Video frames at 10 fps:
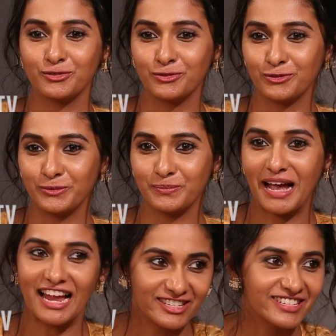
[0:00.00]
So
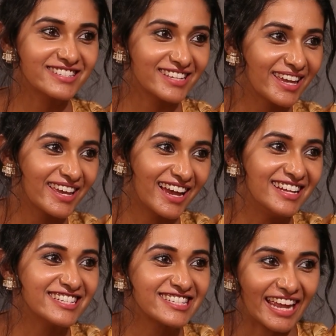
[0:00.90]
I'll
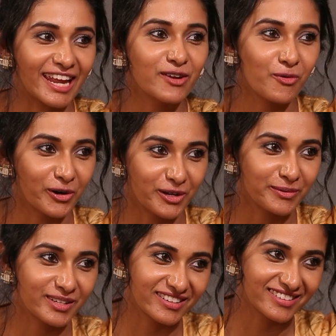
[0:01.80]
just second
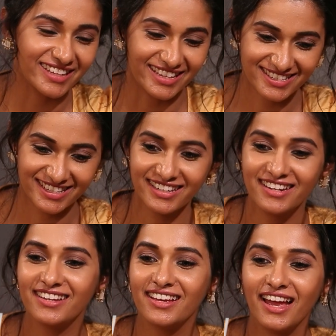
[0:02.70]
whatever they
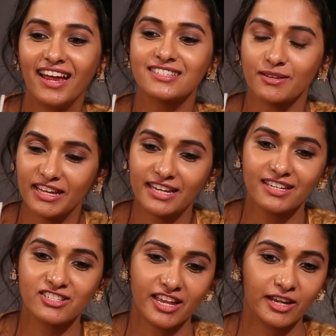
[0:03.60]
said. It's a
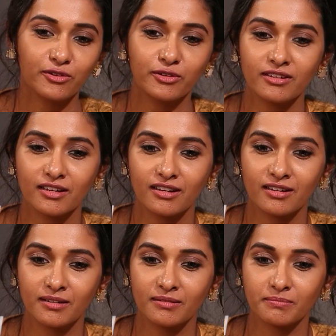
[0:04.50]
very genuine
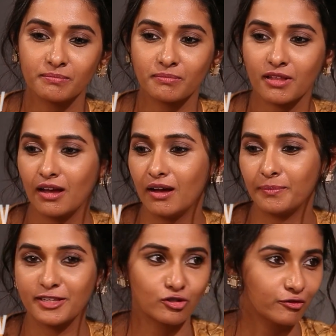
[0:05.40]

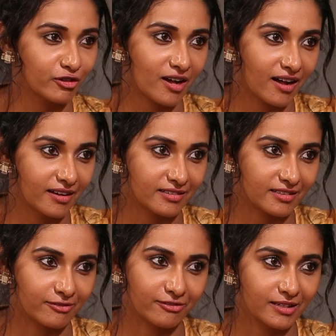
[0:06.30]
piece of your
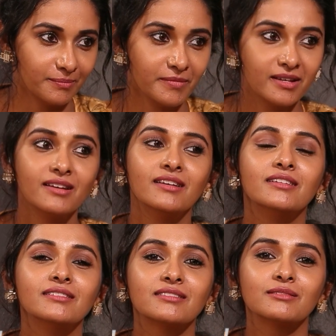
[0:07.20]
heart film.
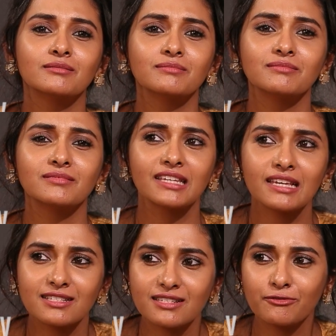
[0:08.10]
So
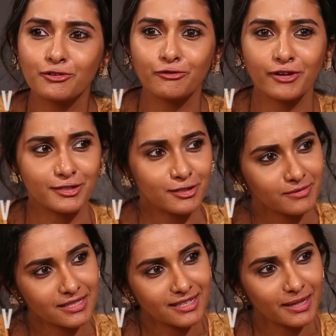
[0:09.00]
yes, for a
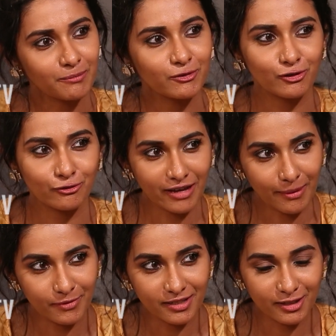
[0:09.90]
festival time with your
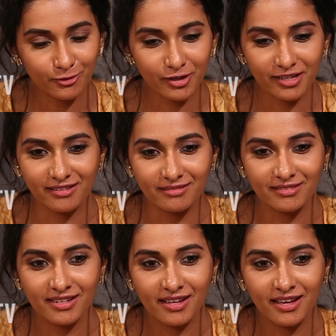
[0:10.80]
family, you can
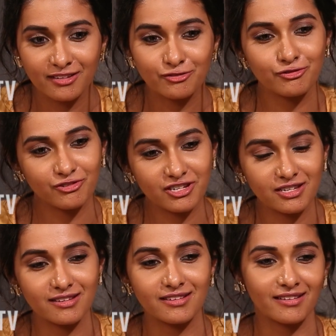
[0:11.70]
just
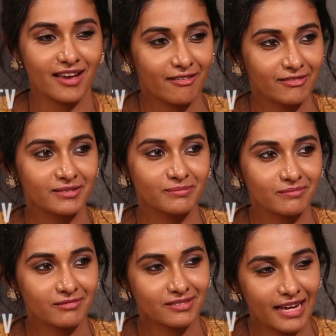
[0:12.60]
chill and have a
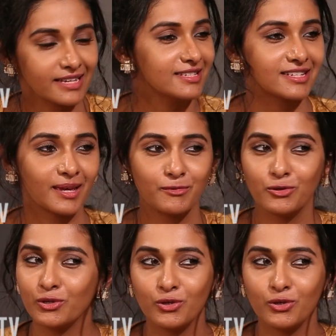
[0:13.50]
nice time.